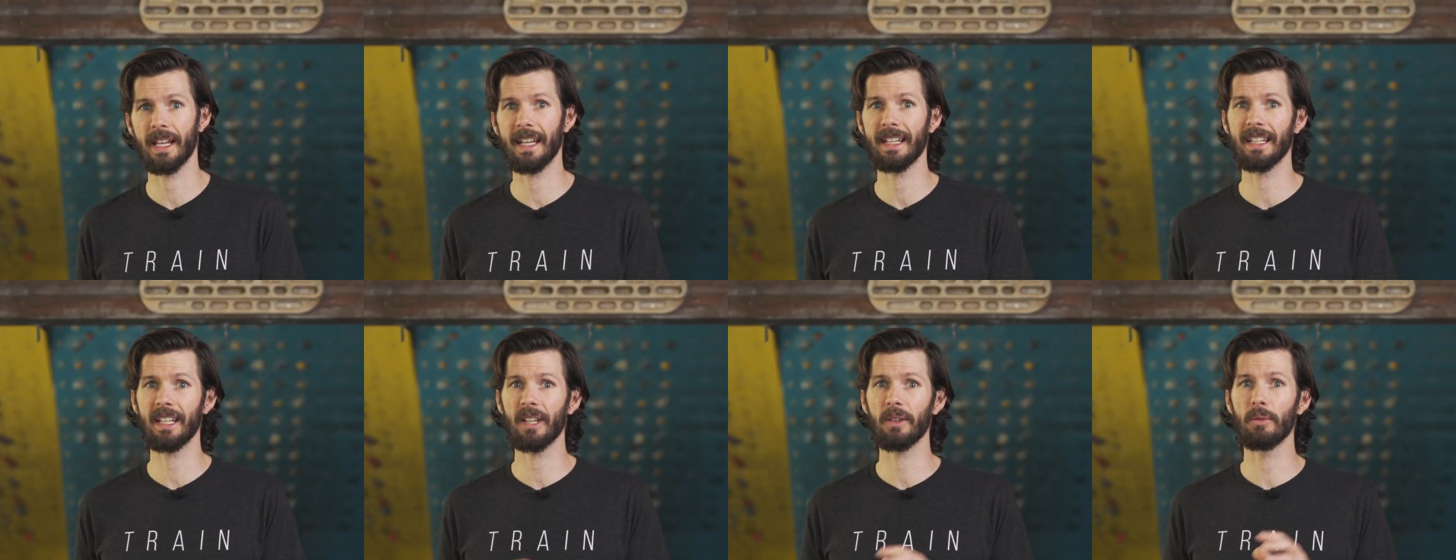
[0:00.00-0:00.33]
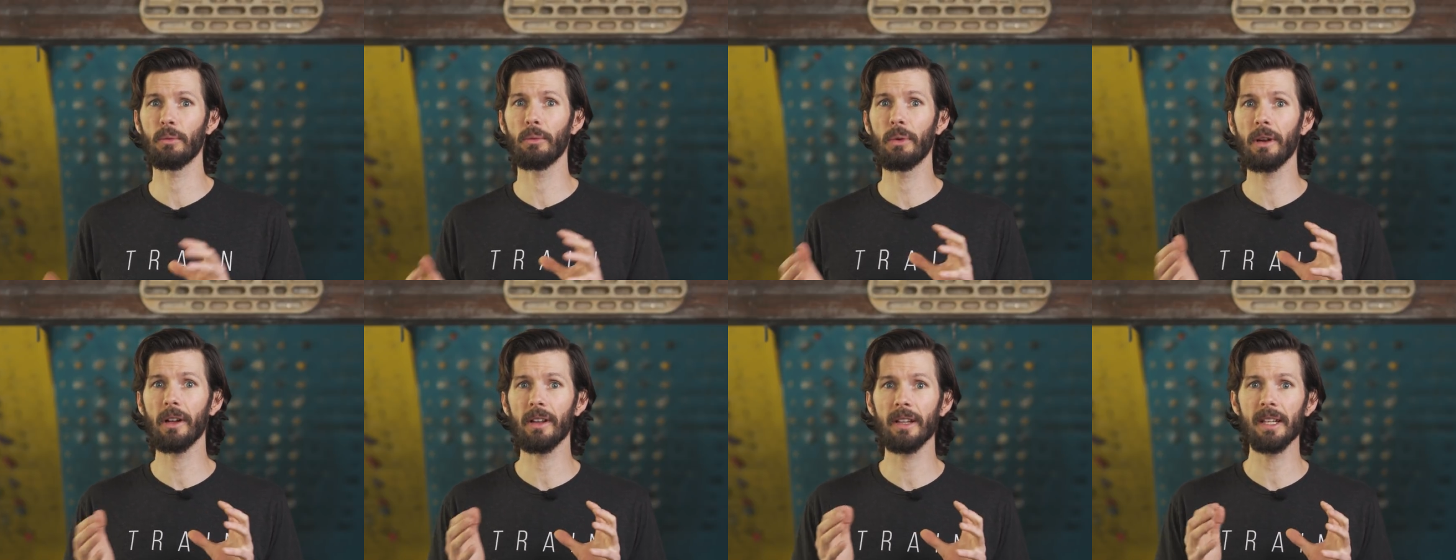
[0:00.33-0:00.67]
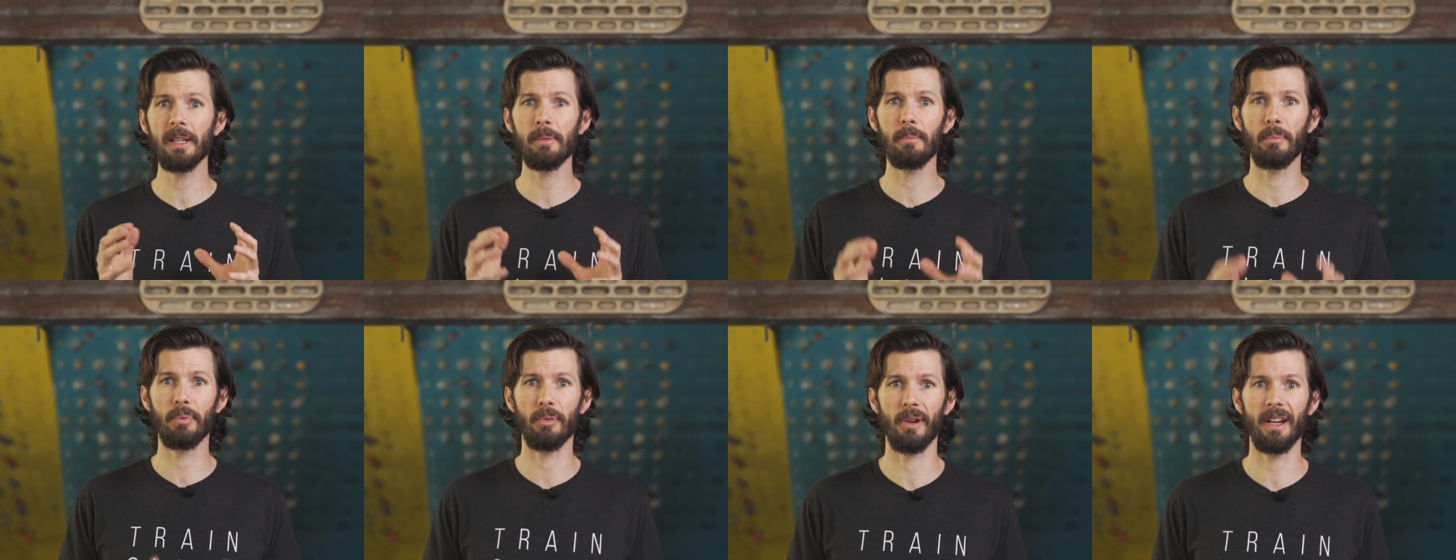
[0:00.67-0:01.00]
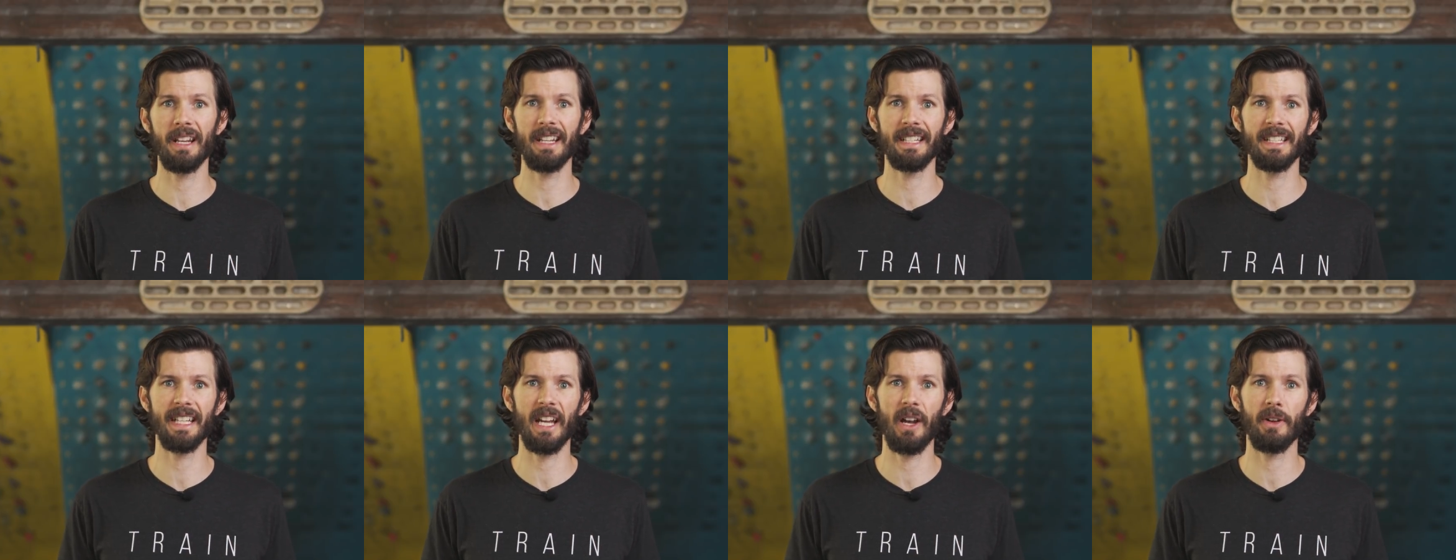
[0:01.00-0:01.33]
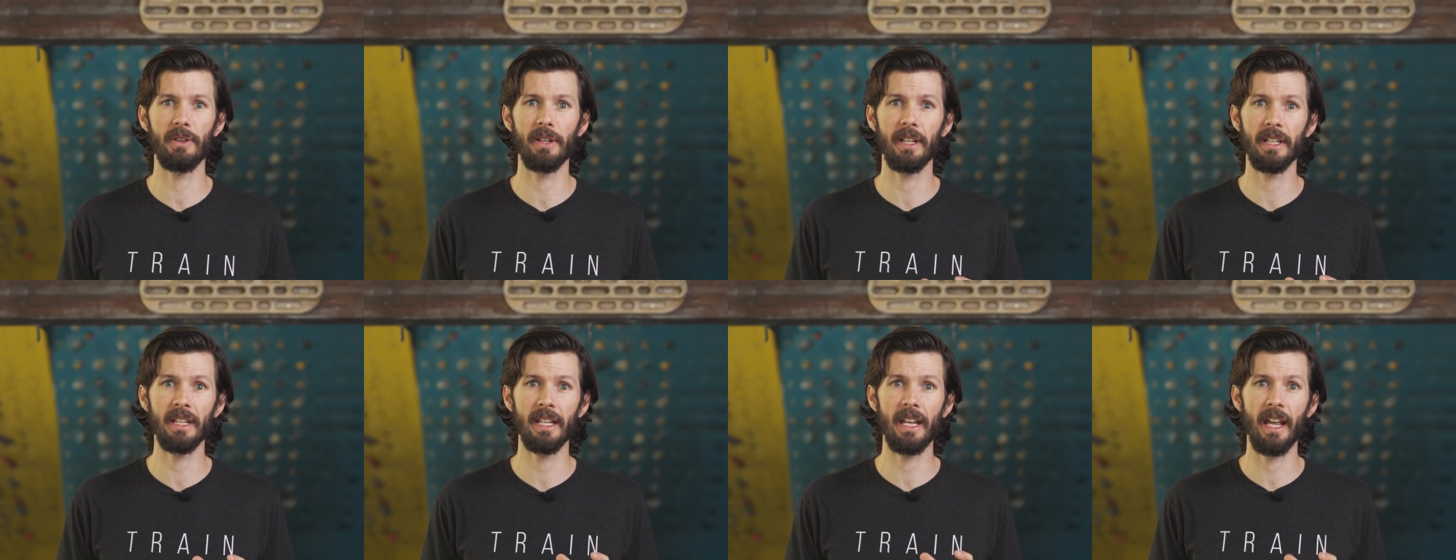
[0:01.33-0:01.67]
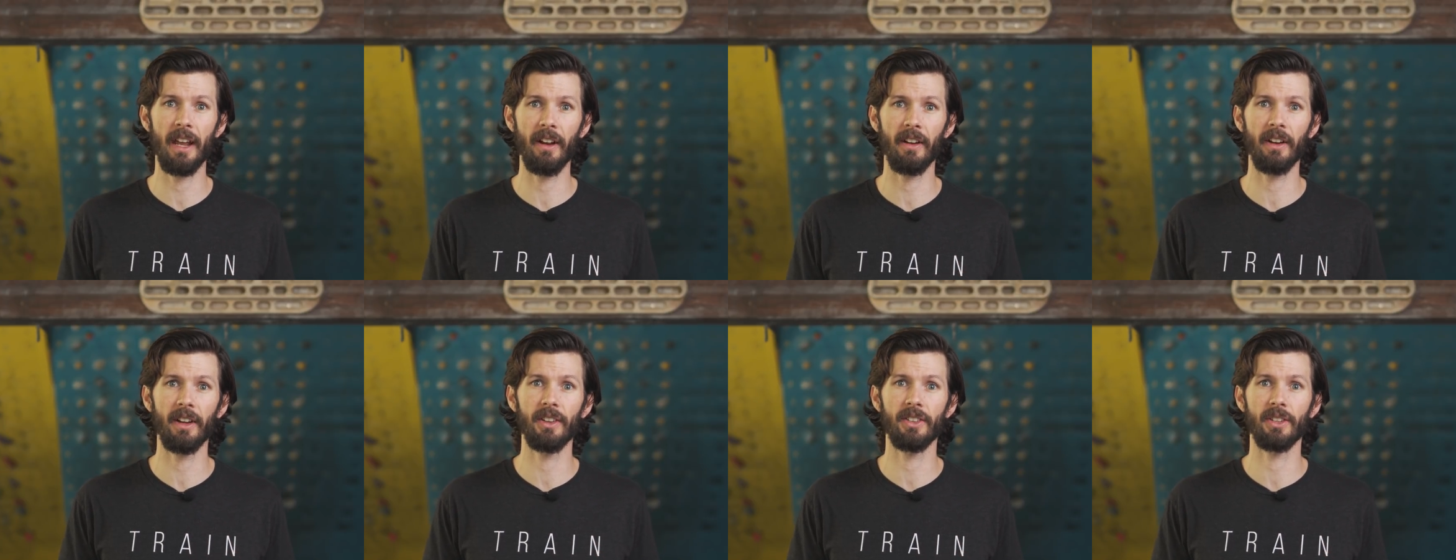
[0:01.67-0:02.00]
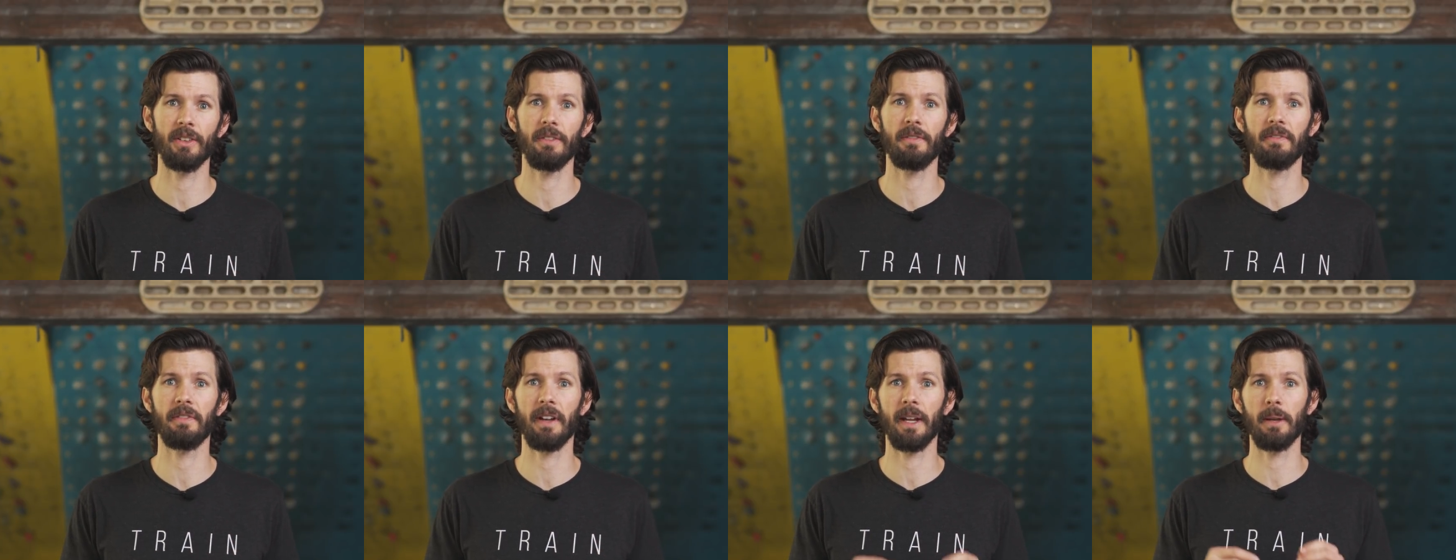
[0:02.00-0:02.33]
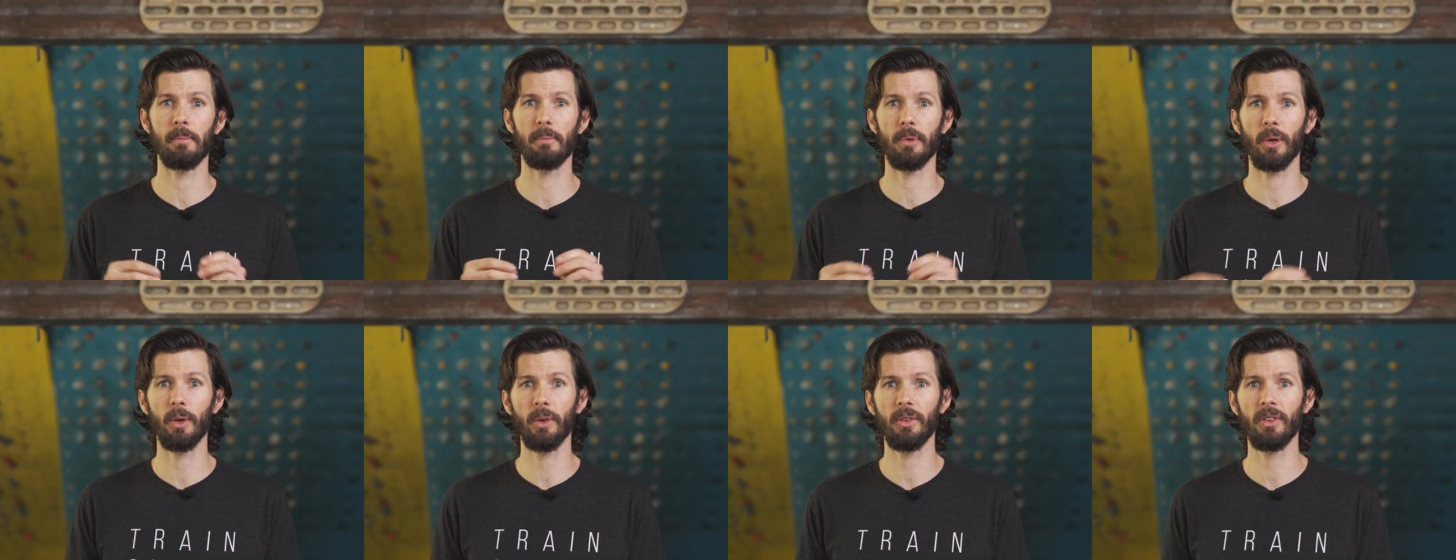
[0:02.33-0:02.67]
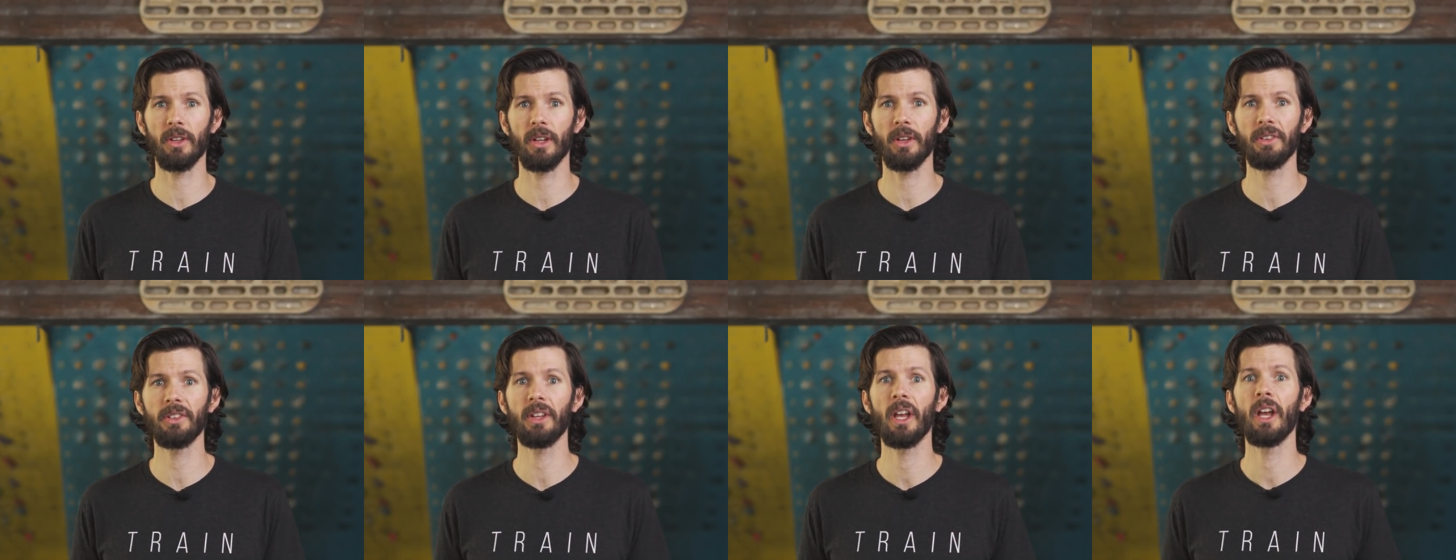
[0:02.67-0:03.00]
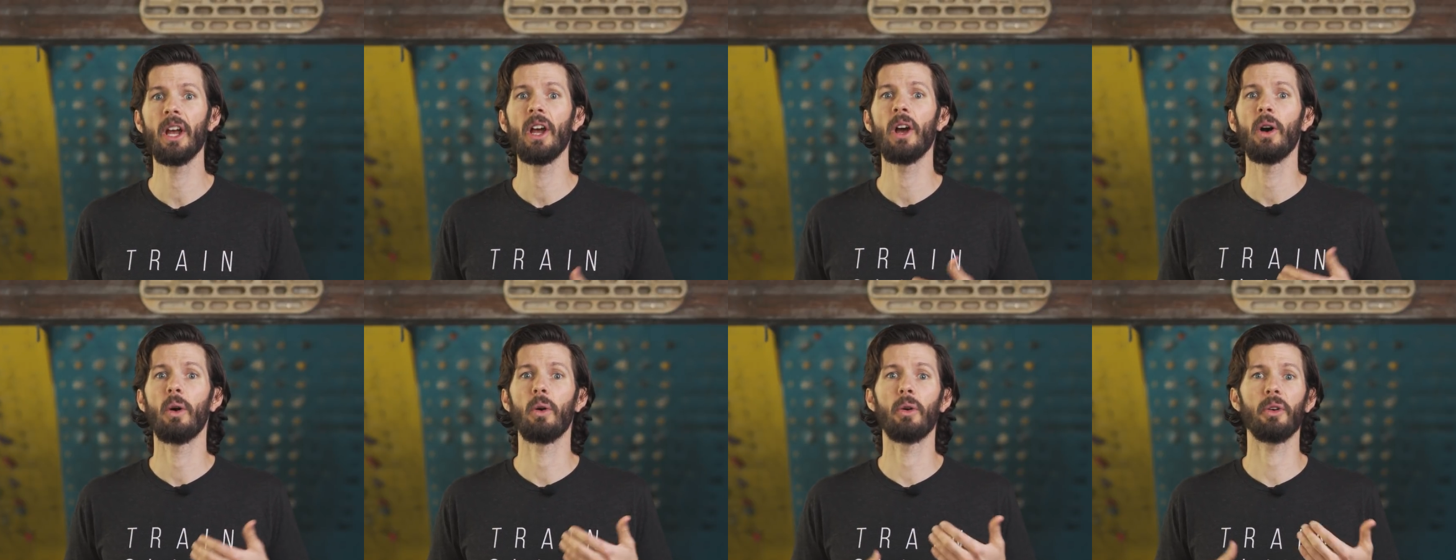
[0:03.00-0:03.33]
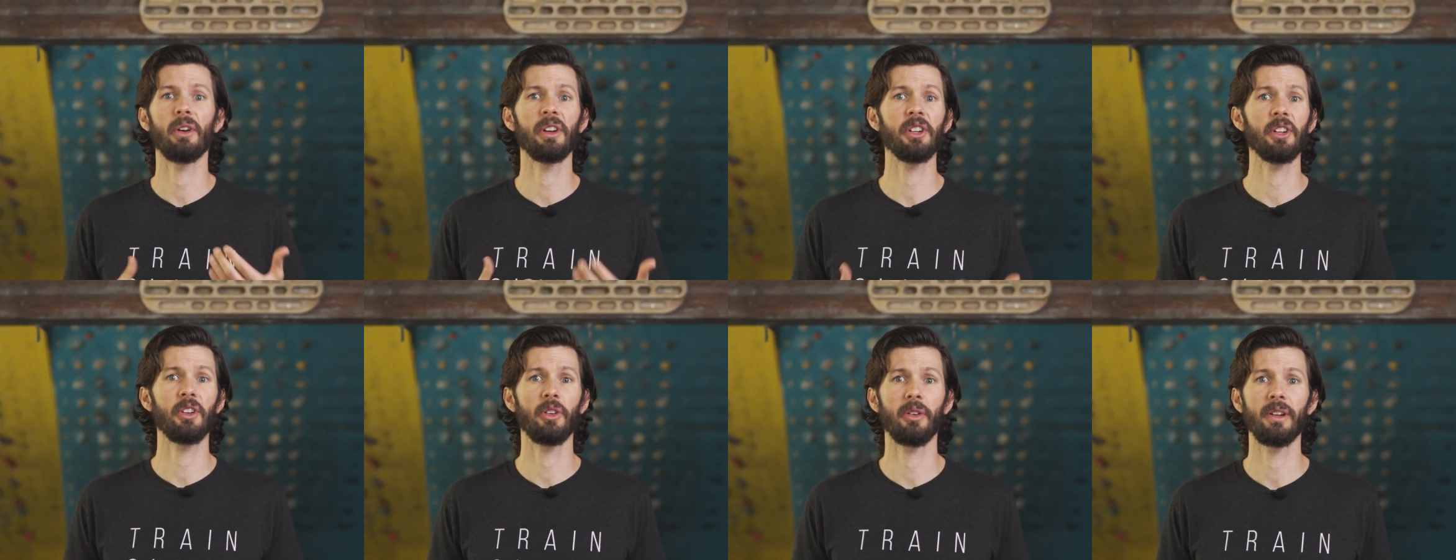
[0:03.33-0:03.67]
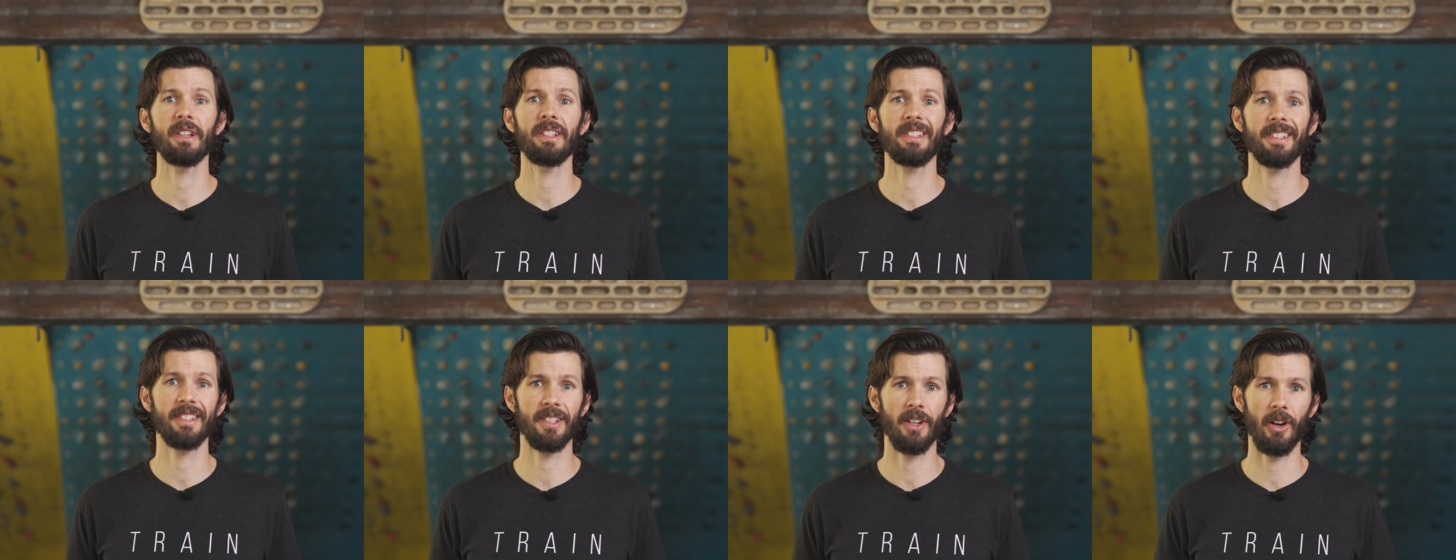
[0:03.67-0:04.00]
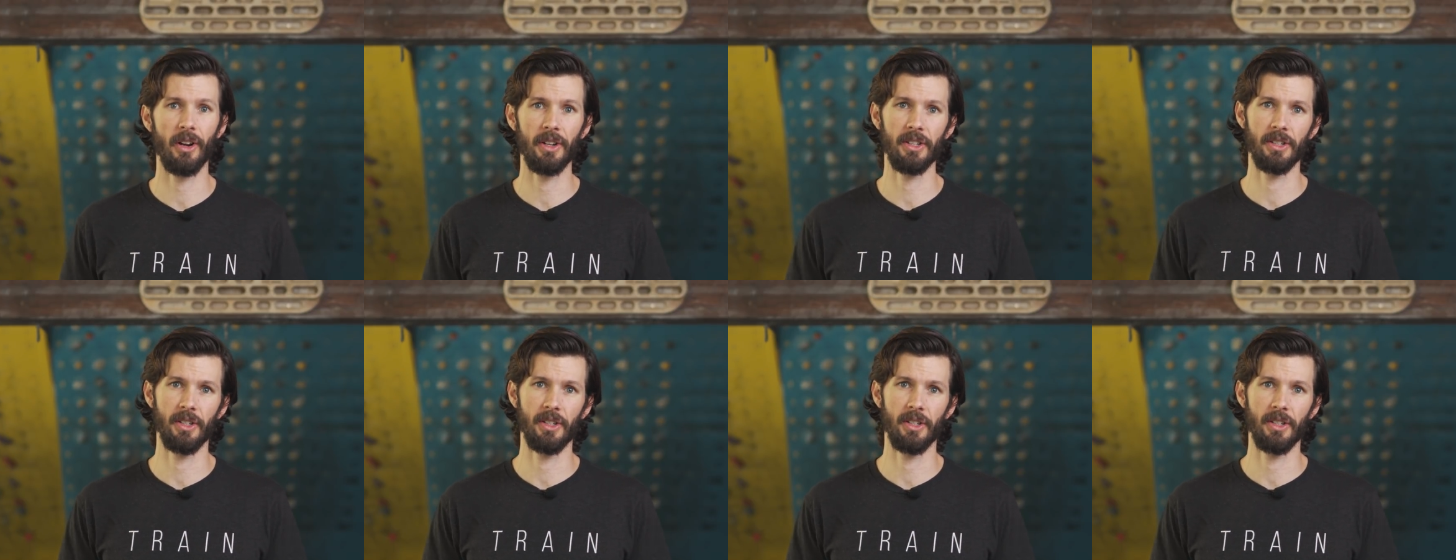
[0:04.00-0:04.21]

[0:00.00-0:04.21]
and can really break down any areas of fibrosis or increase scar